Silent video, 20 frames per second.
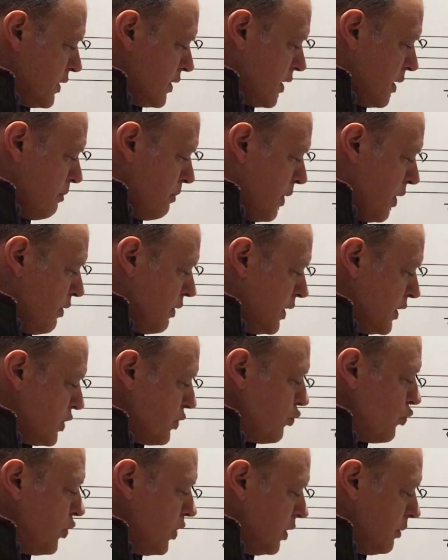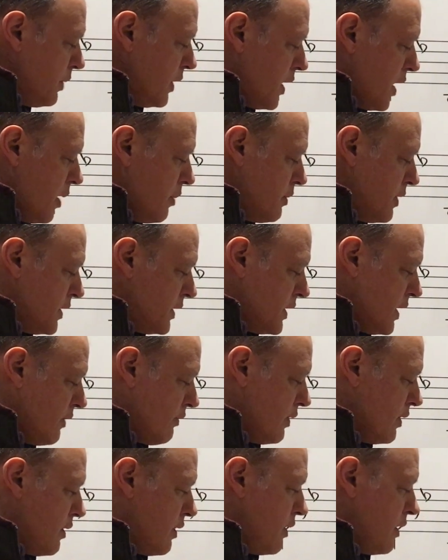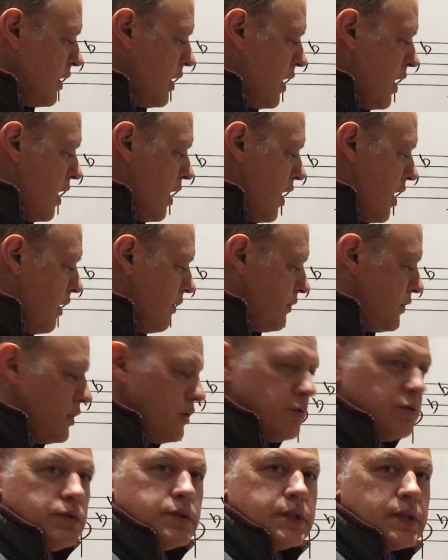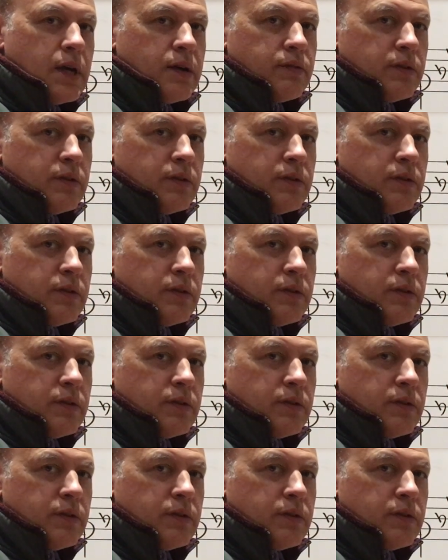components will become the 7th of 2-7,